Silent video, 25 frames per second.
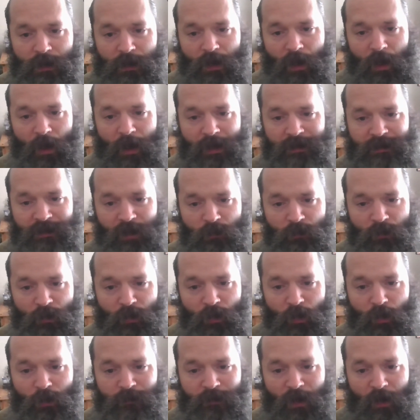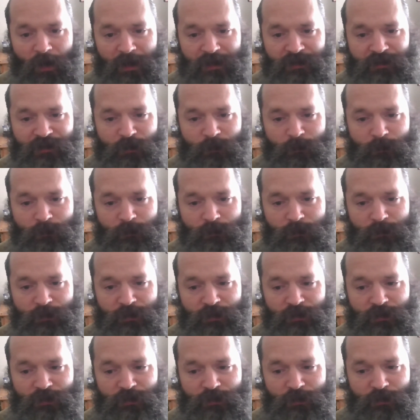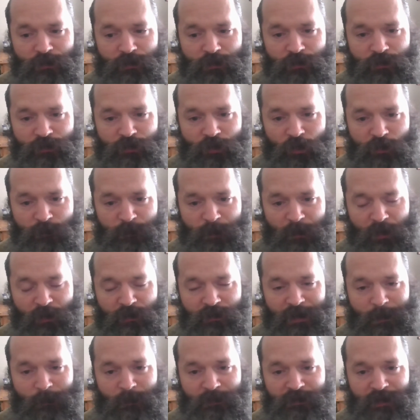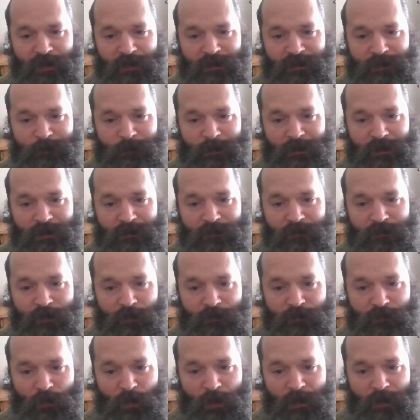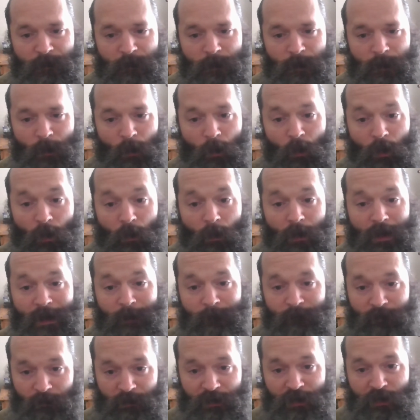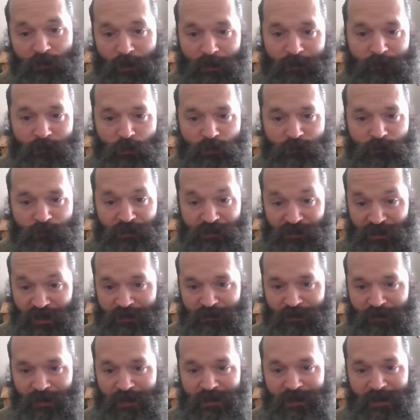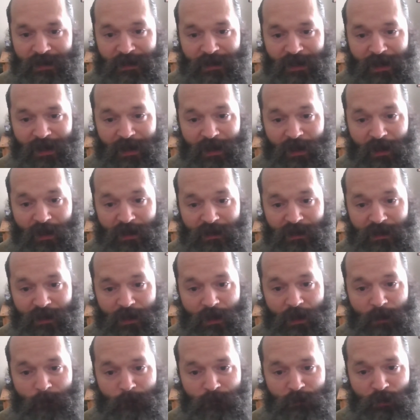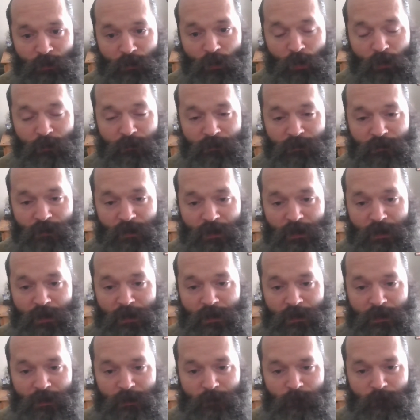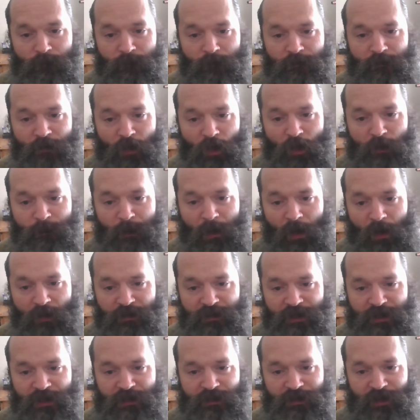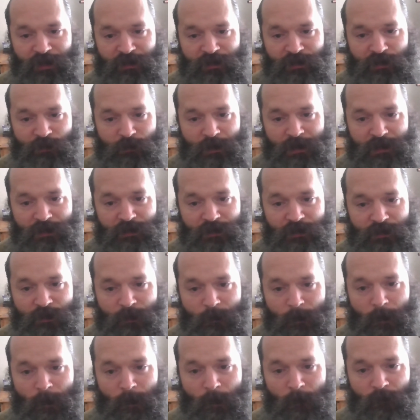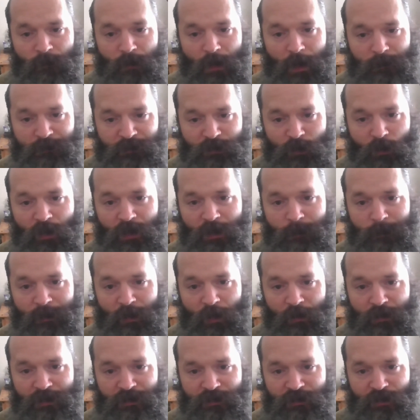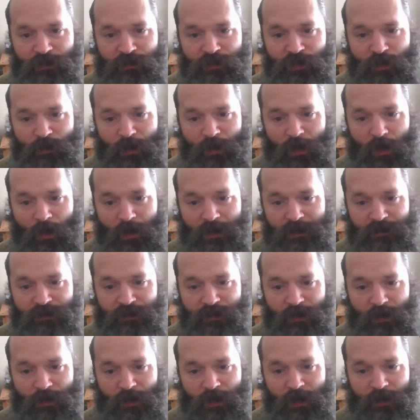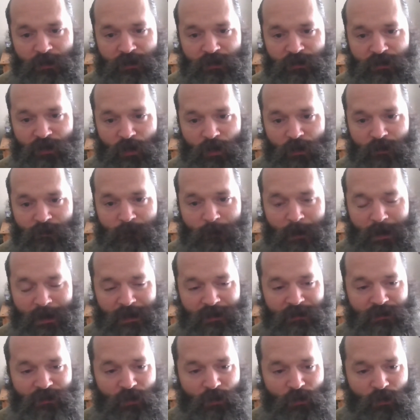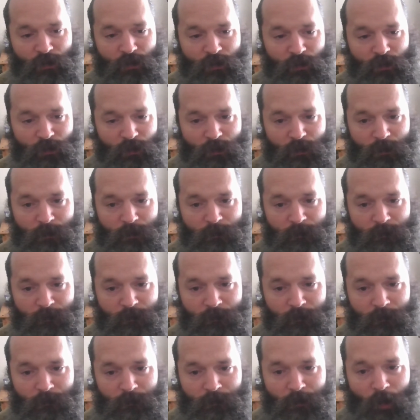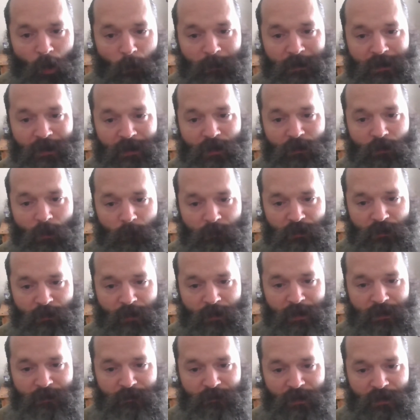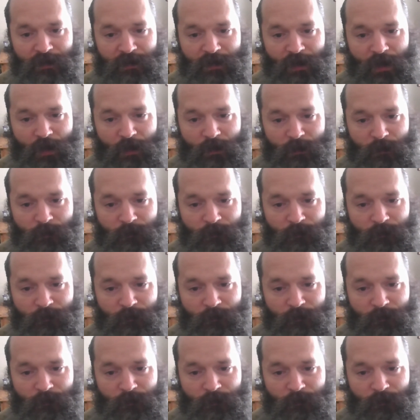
I don't love items just because they were sent to me for free. Although I am very grateful to receive it, and, I um, do love third-party accessories. I'm still going to be honest because you guys uh, deserve me to not be corrupt or anything, you know.